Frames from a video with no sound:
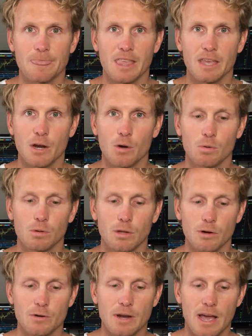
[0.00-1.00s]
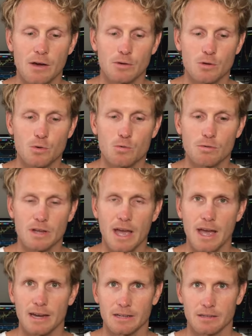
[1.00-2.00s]
You know, learn how you
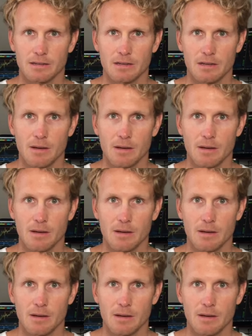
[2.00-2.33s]
react